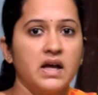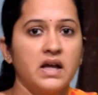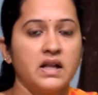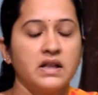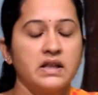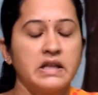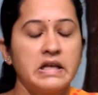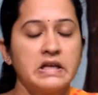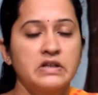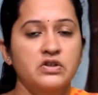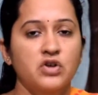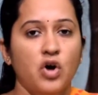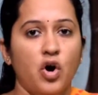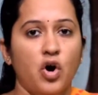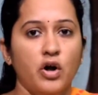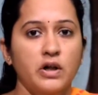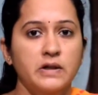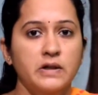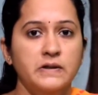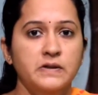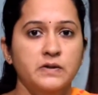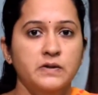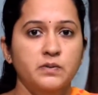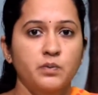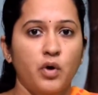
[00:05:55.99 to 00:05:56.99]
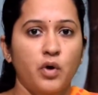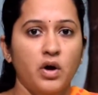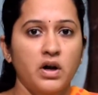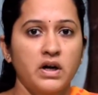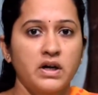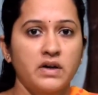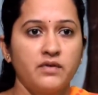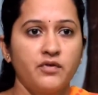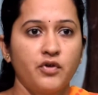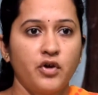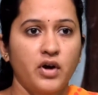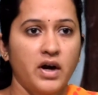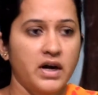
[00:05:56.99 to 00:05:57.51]
These all small
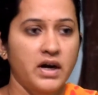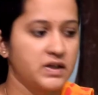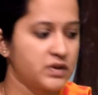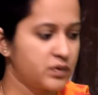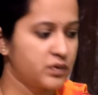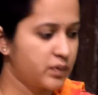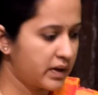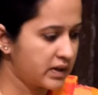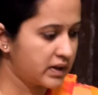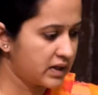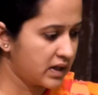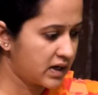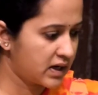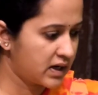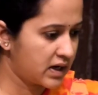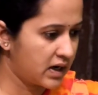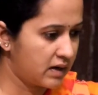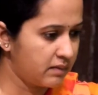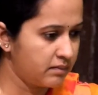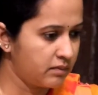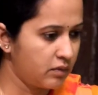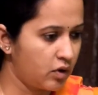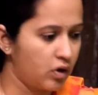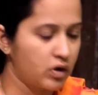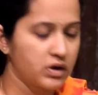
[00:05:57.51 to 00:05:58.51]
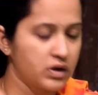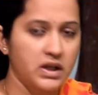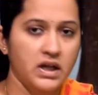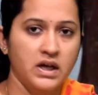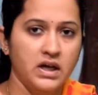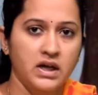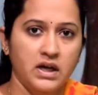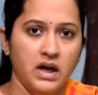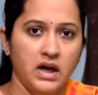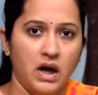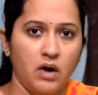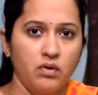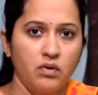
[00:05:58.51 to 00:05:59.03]
rivulets, when they come on the
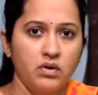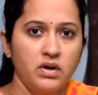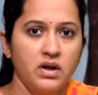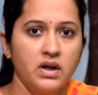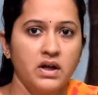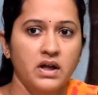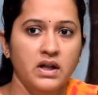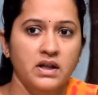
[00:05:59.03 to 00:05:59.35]
ground,